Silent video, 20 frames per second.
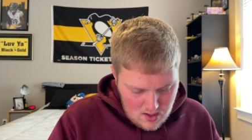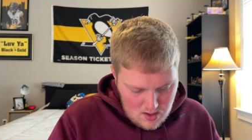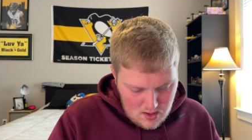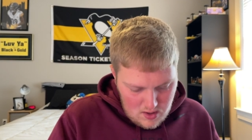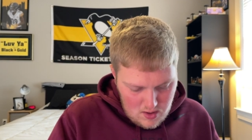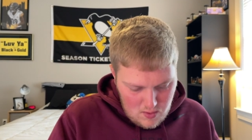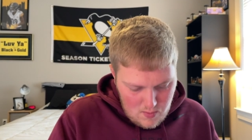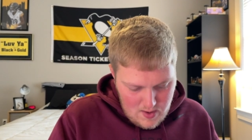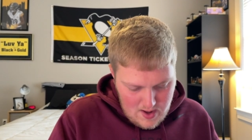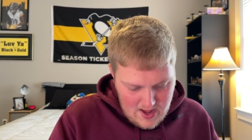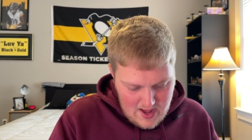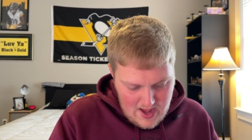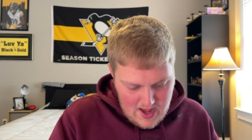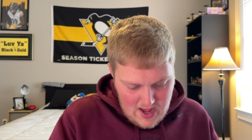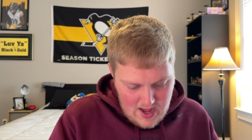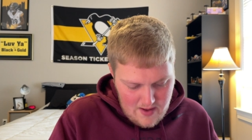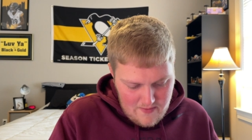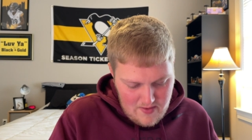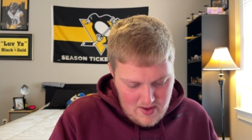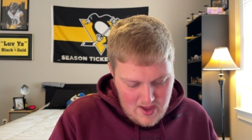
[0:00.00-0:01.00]
You
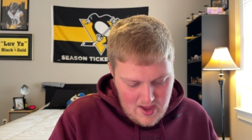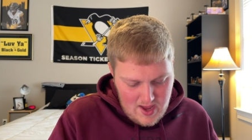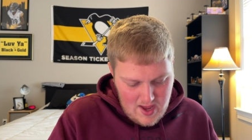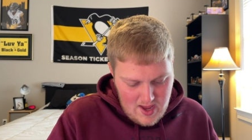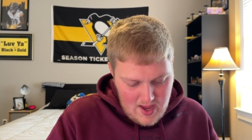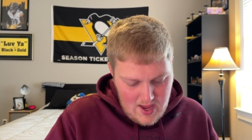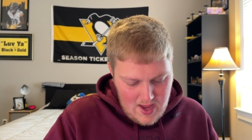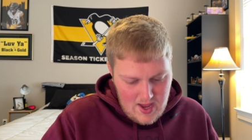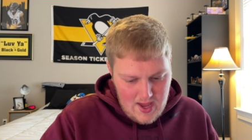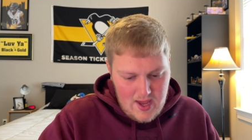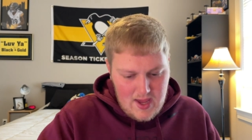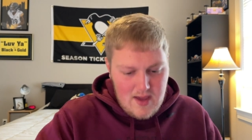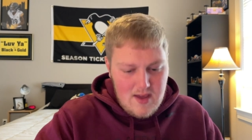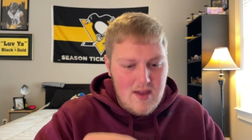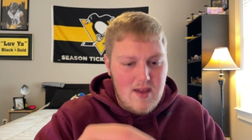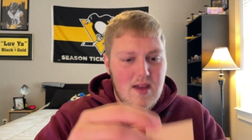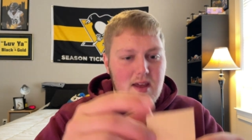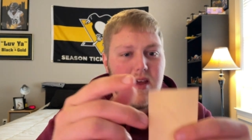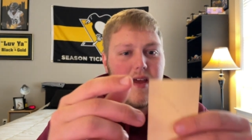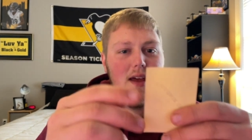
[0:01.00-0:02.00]
have a,
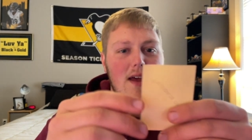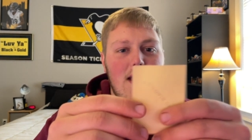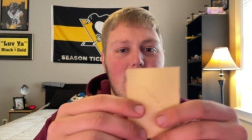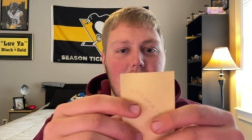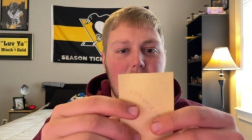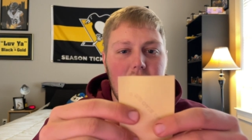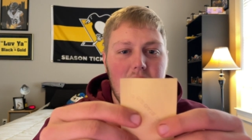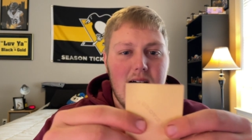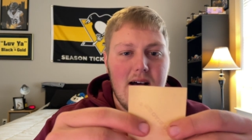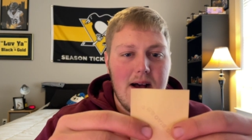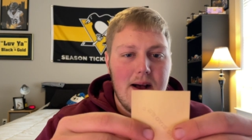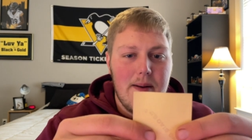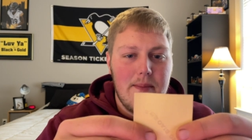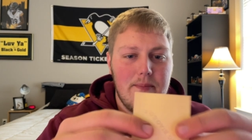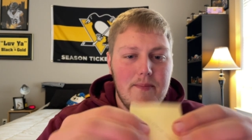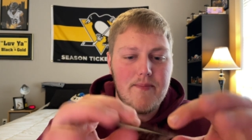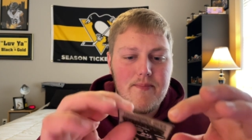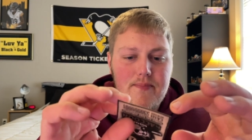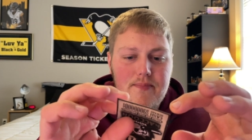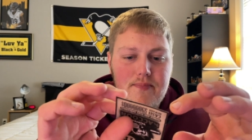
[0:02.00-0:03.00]

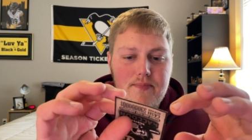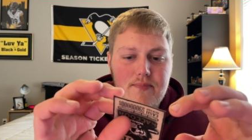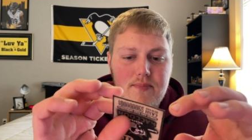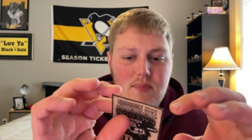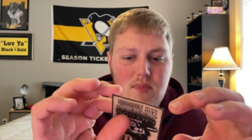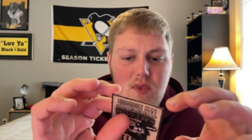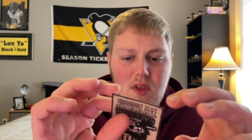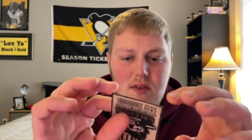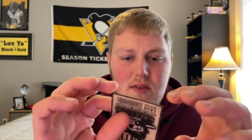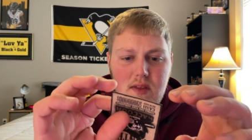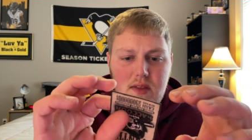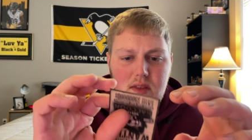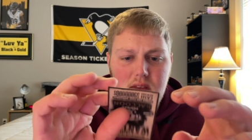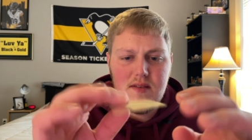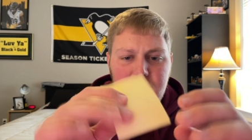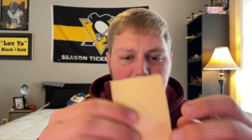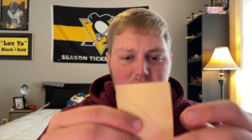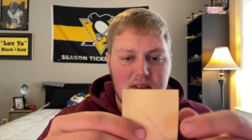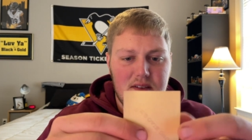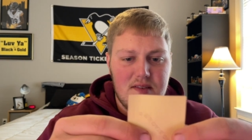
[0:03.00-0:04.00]
um, I think
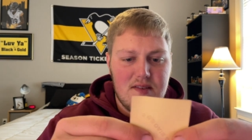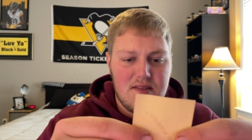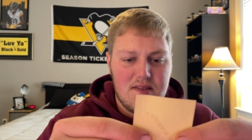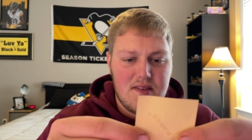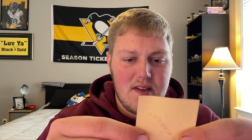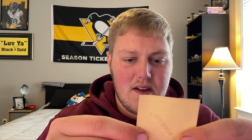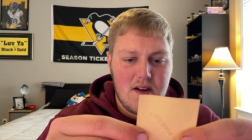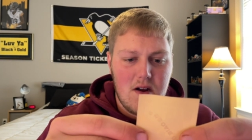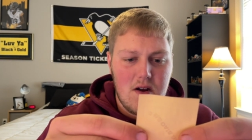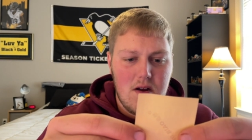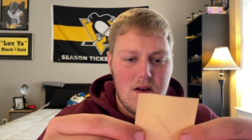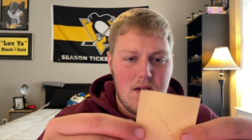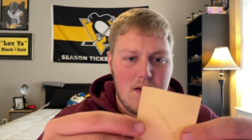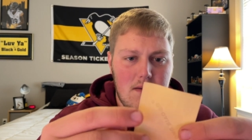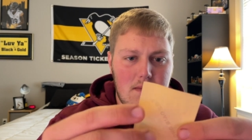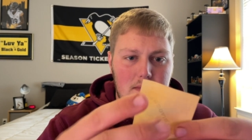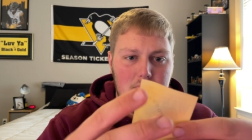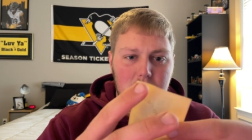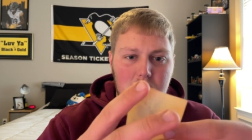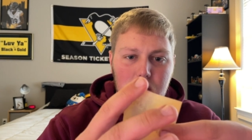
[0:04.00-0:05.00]
this is a sticker,
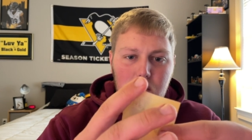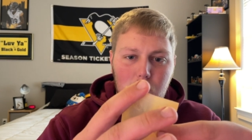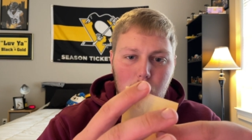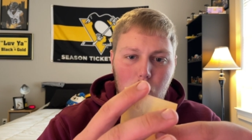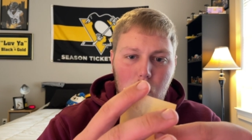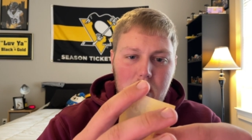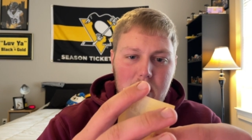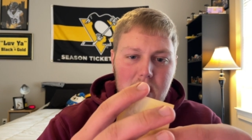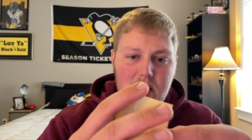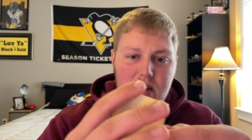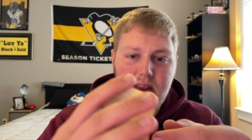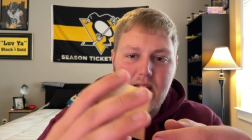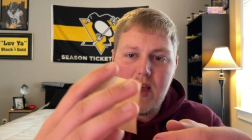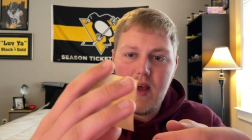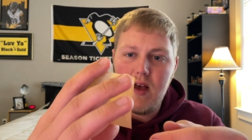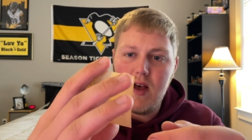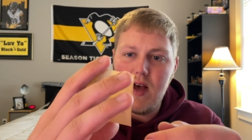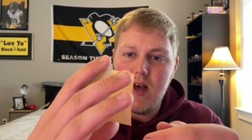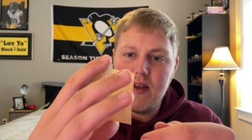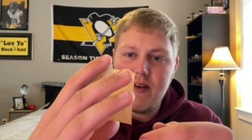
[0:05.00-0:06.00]
but wanted, de
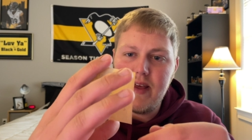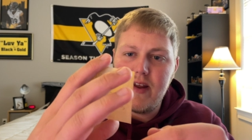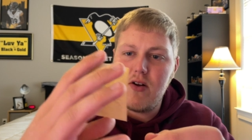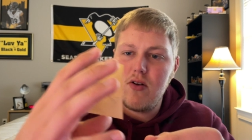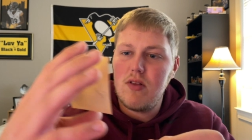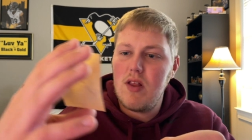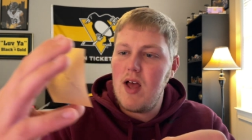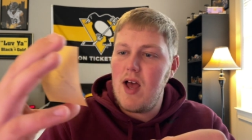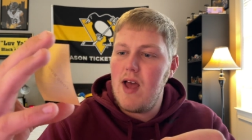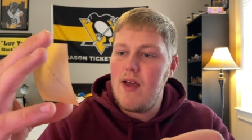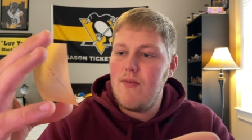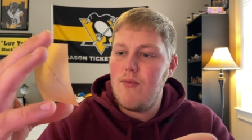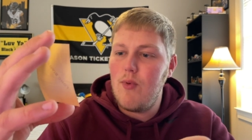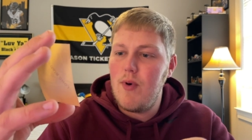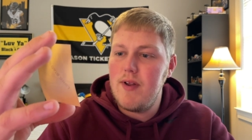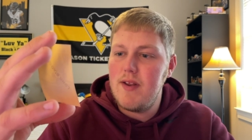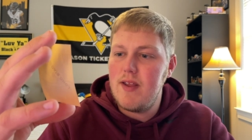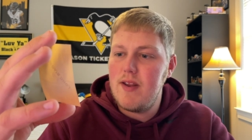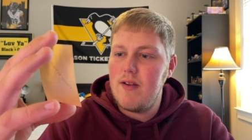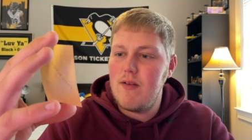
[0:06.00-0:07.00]
uh, dead or alive,
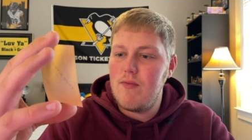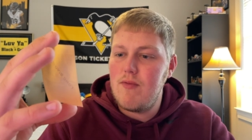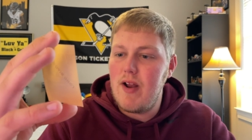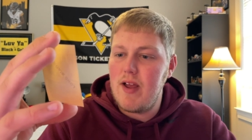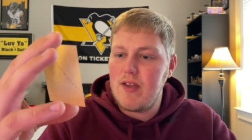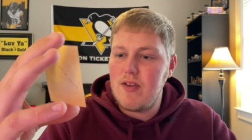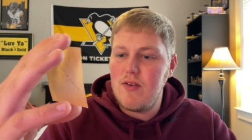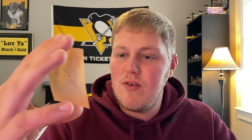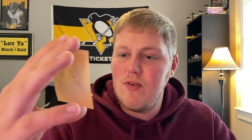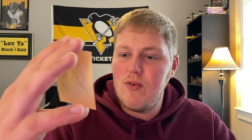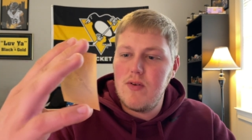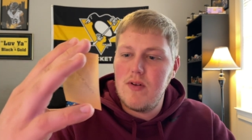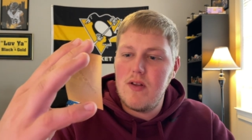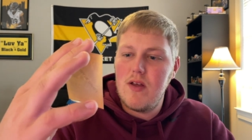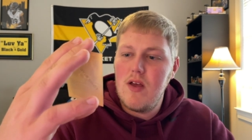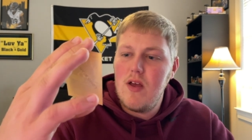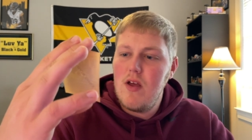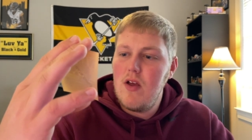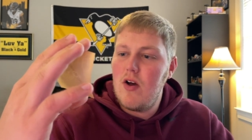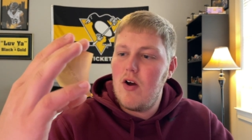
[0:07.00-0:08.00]
wanted, raccoon,
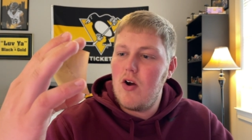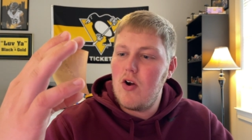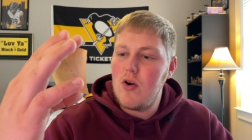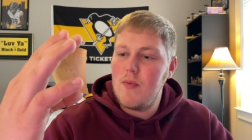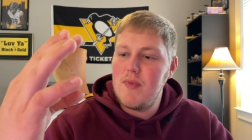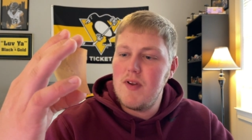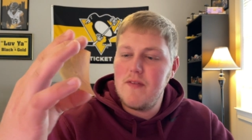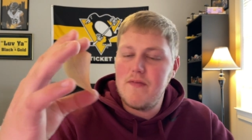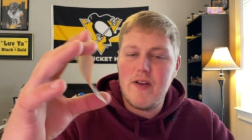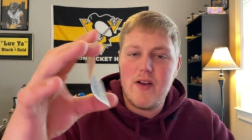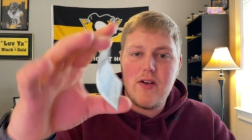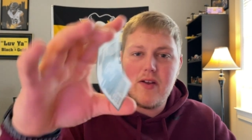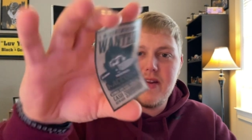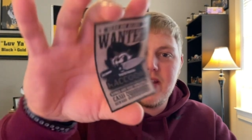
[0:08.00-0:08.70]
armed and very